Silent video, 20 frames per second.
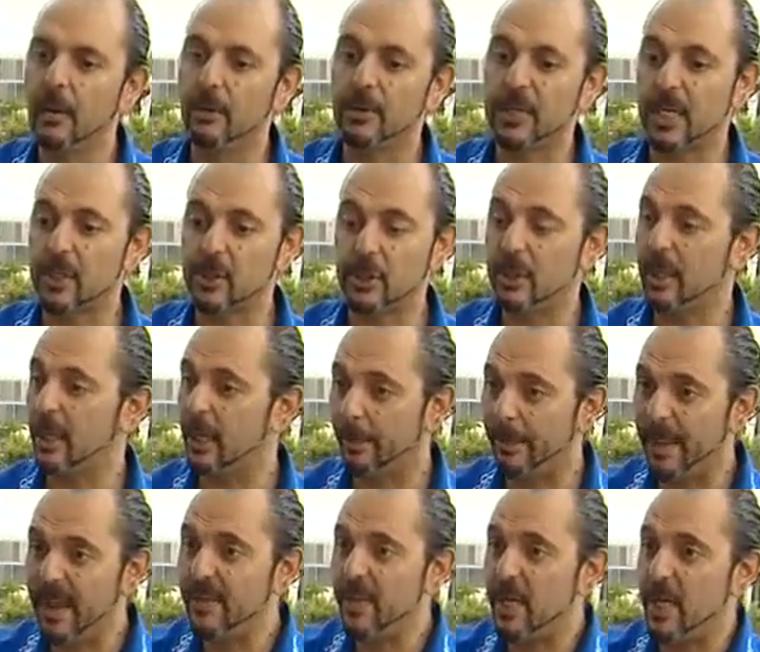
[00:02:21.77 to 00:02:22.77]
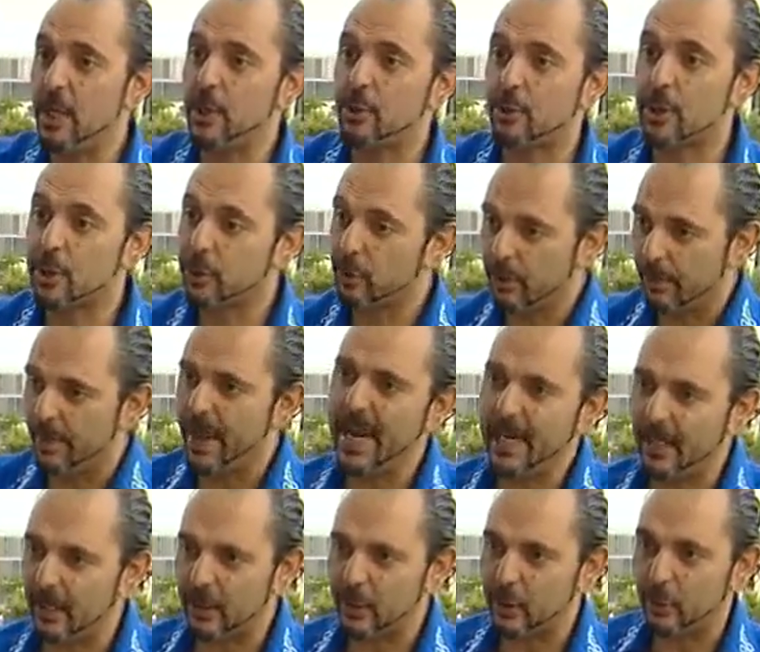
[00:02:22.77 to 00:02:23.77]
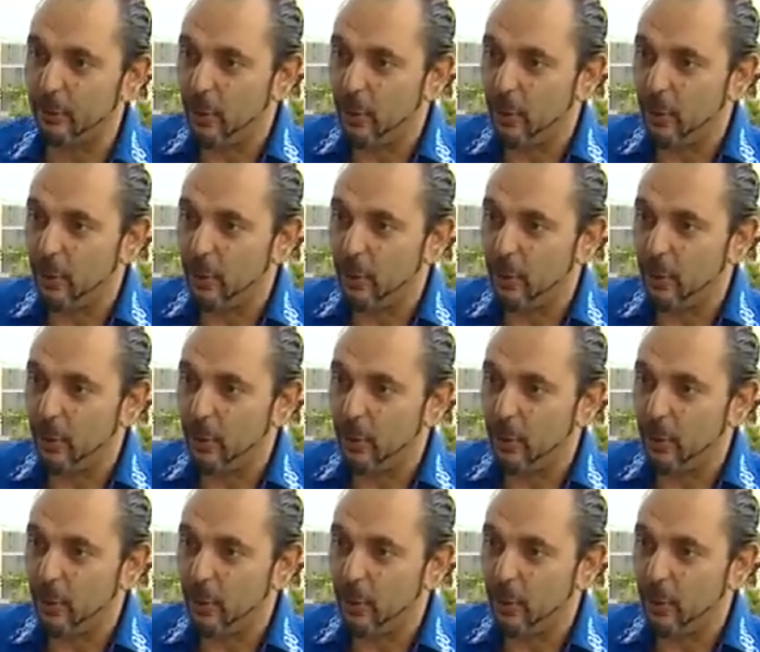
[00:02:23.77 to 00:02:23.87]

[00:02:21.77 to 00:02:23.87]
was actually going to pay the interest to the bankers,